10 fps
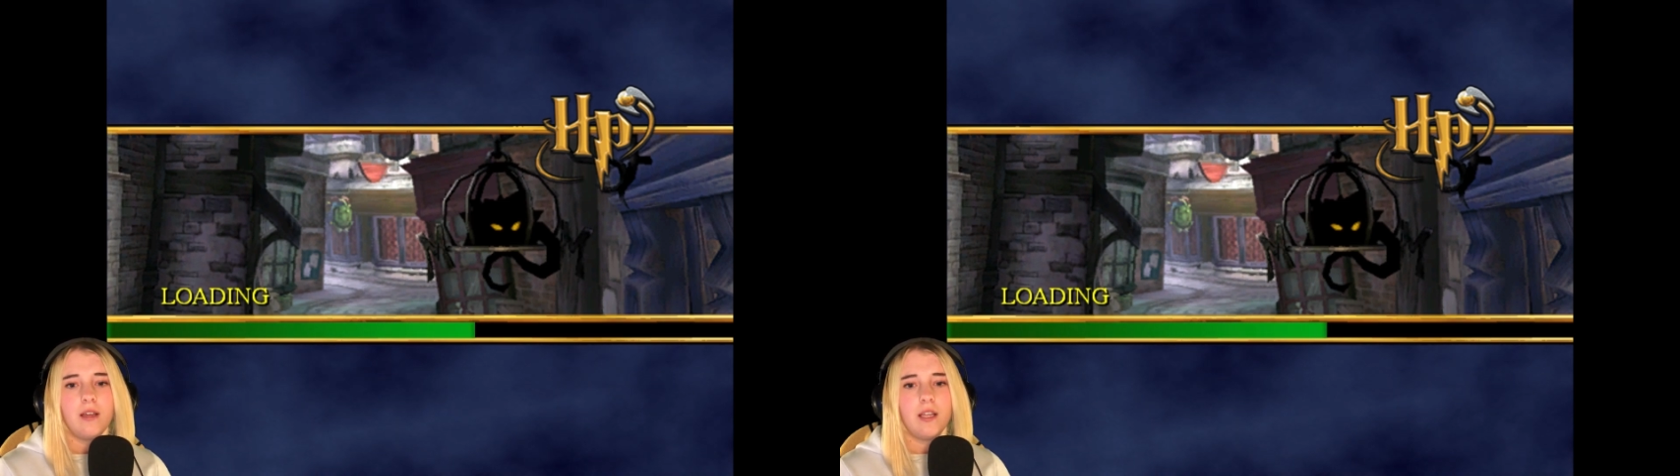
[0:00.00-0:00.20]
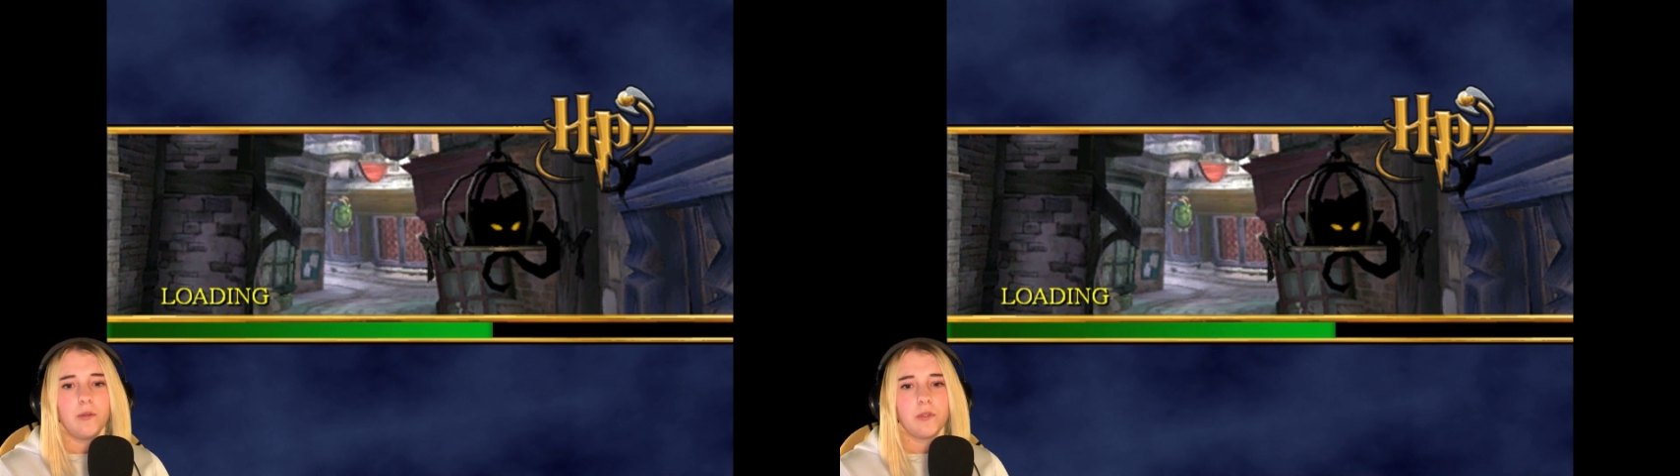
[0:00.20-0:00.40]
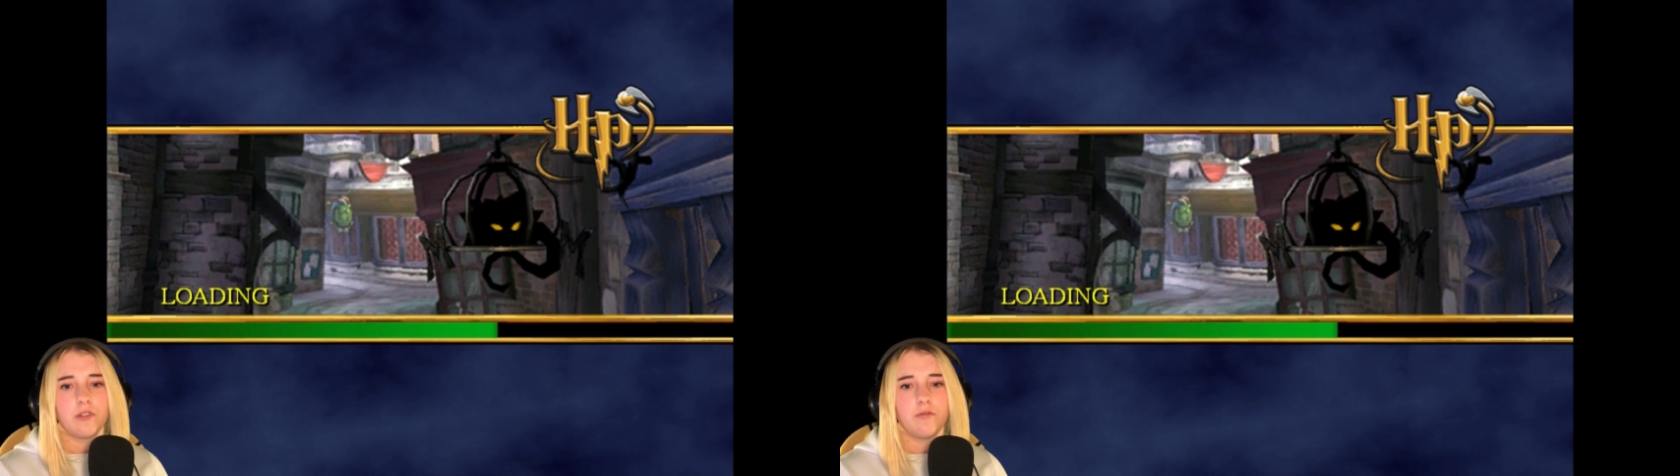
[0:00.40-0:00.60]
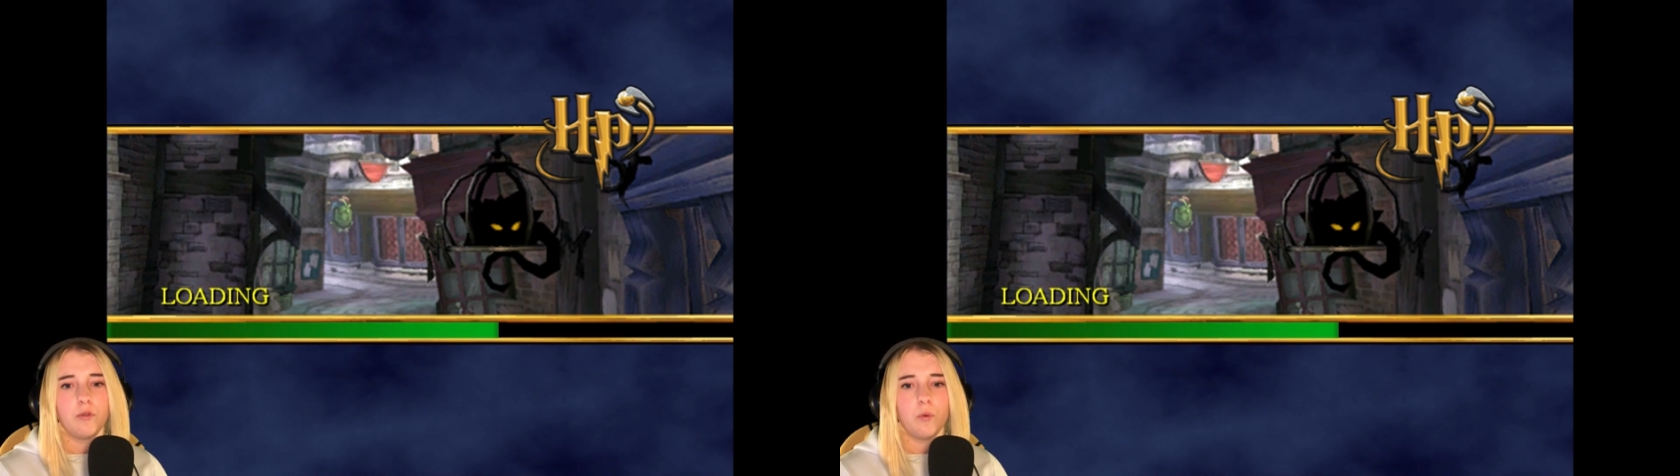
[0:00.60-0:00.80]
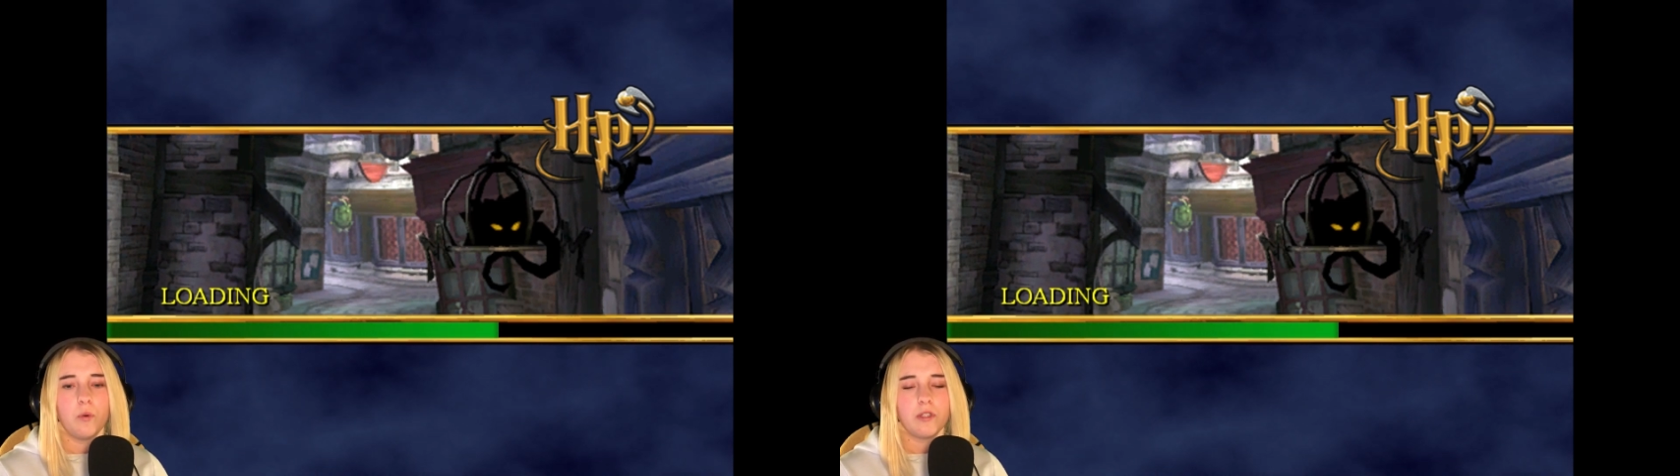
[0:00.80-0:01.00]
and it was
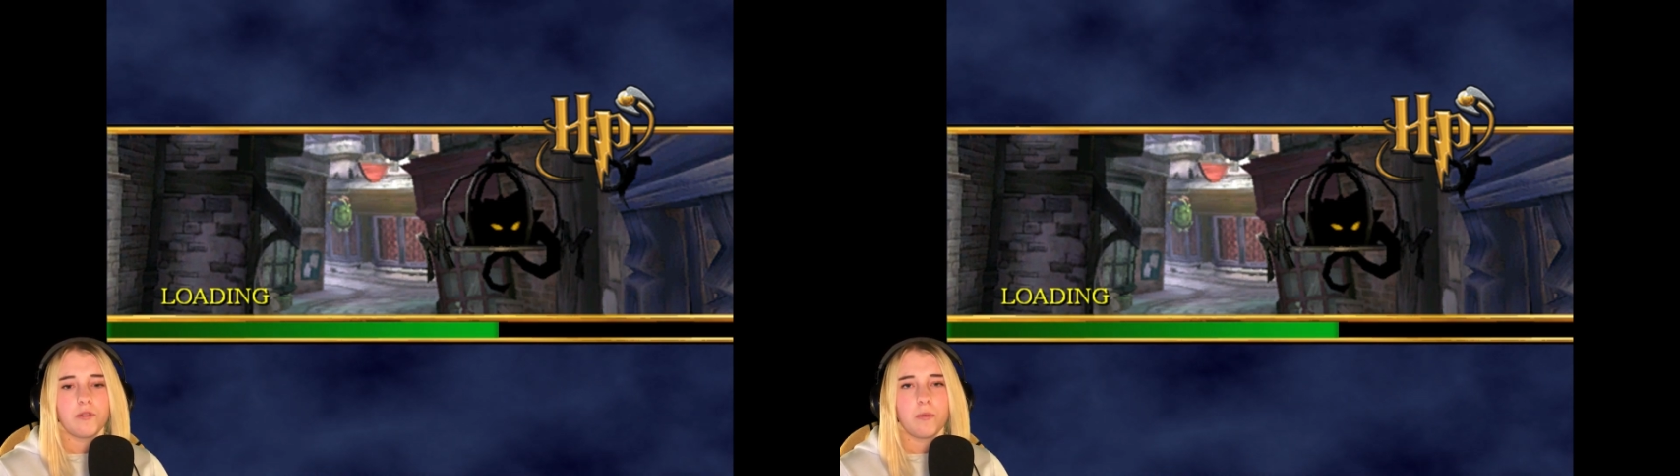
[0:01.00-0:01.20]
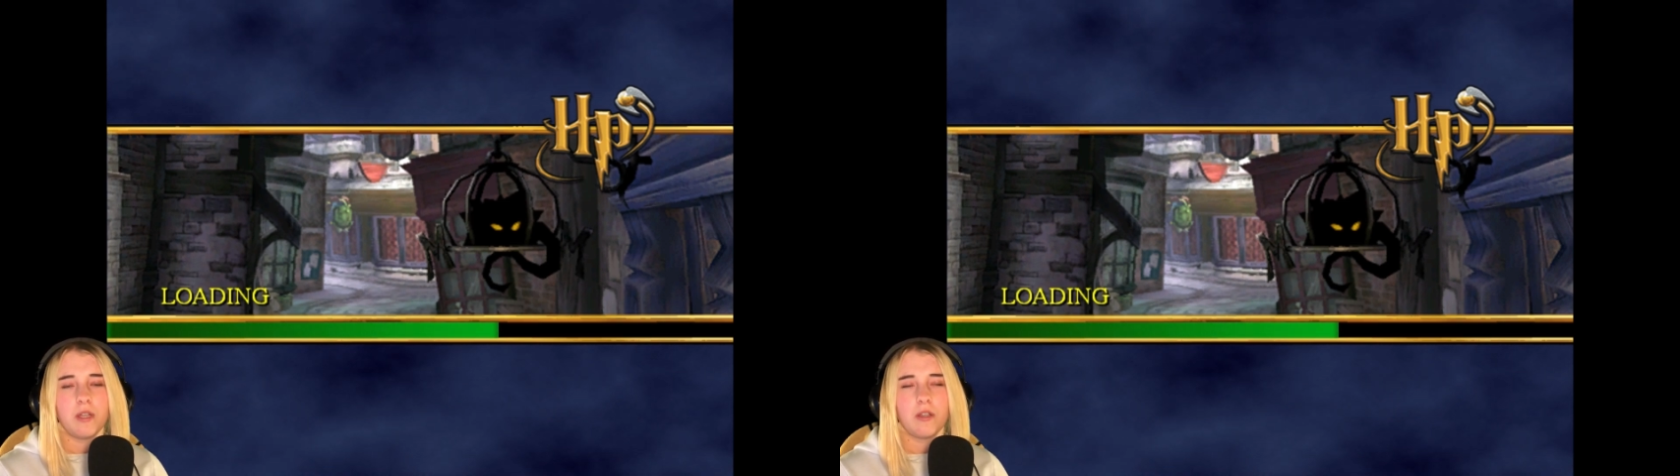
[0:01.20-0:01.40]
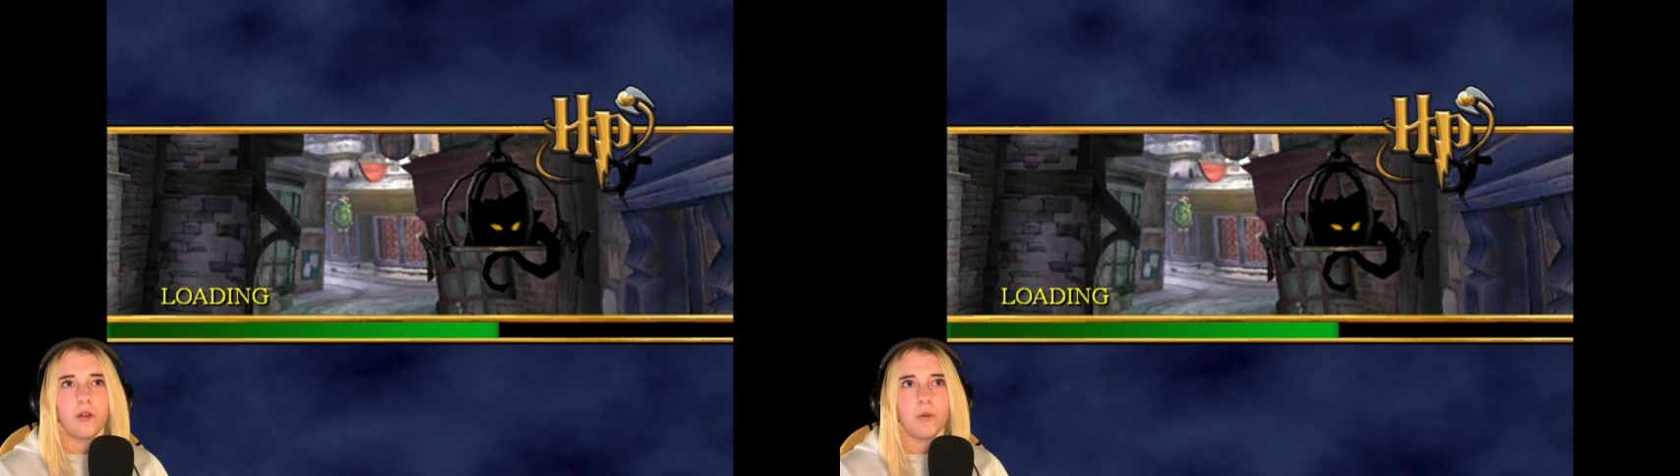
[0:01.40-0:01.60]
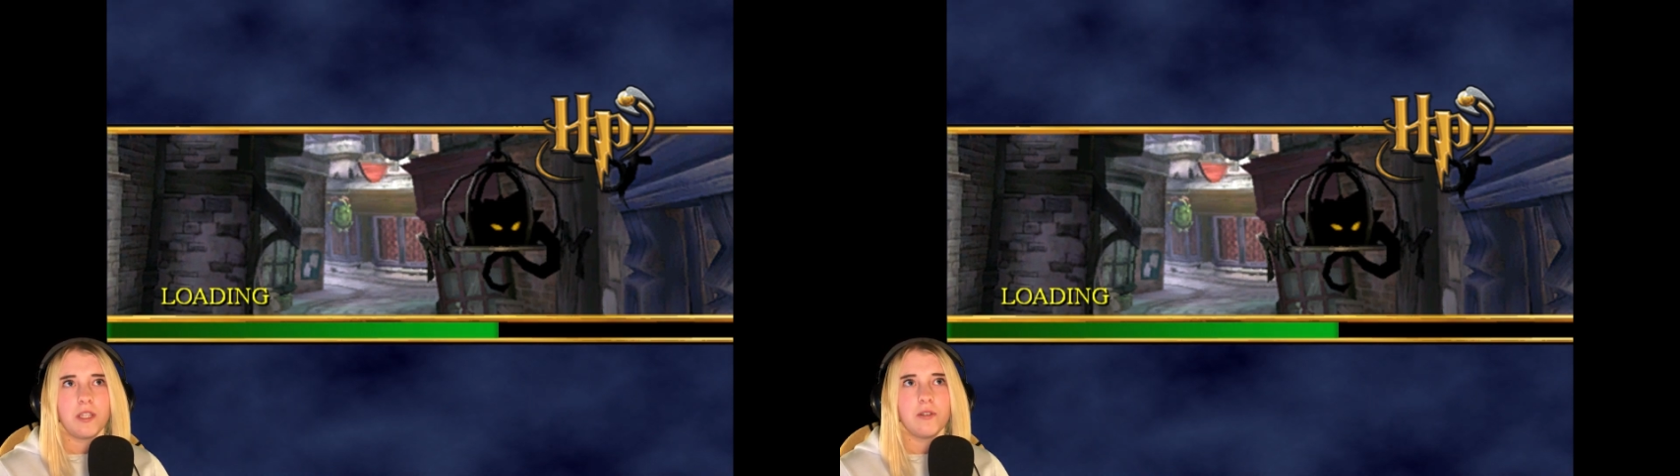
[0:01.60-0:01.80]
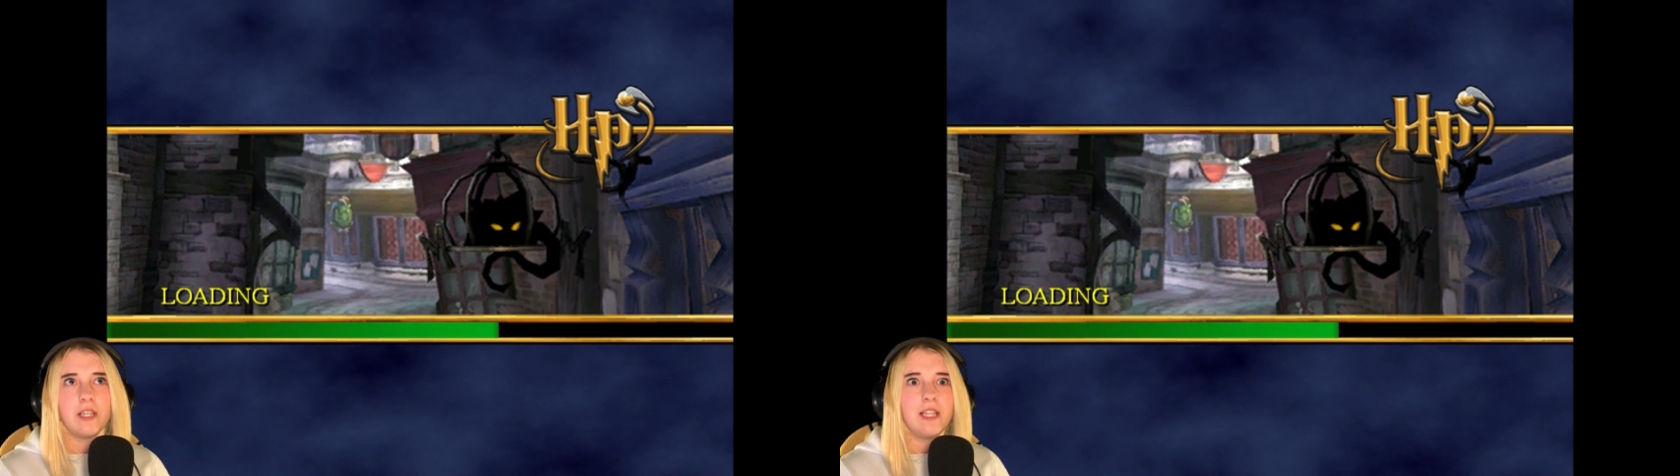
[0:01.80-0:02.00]
four, so we go
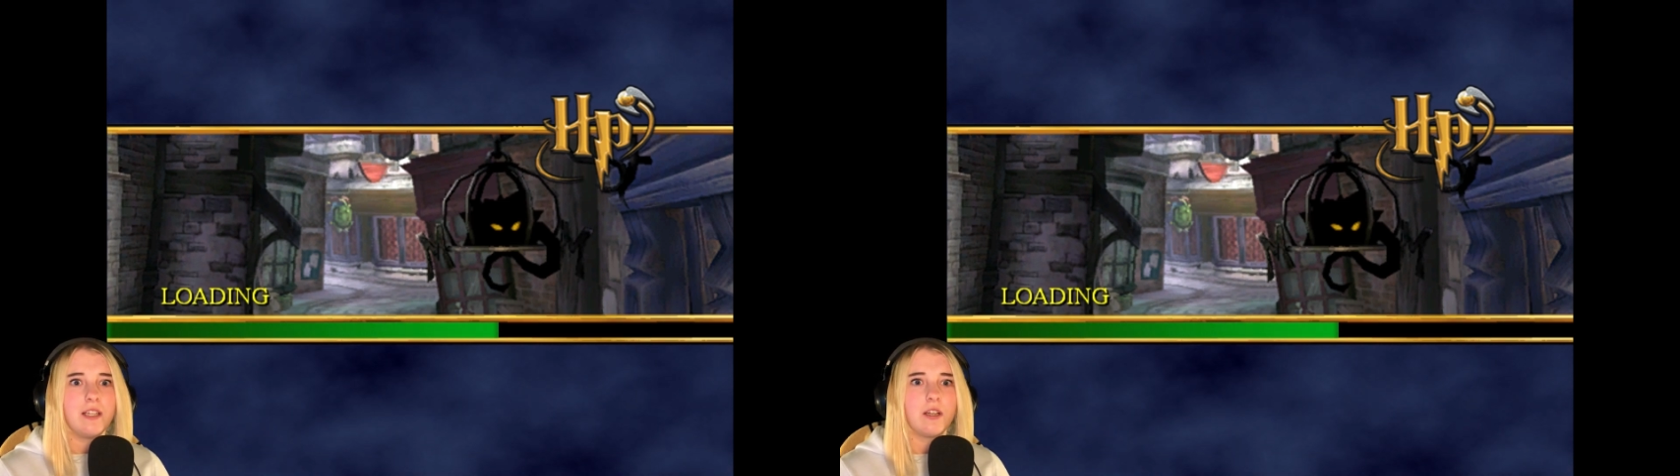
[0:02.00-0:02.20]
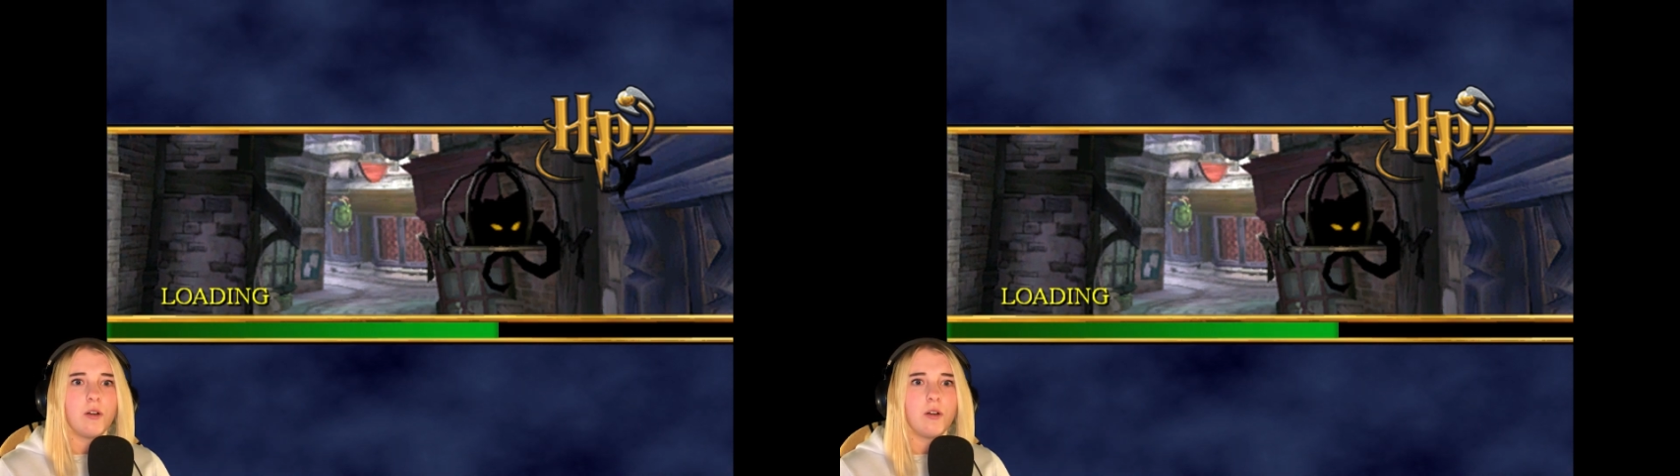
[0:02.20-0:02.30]
into Leaky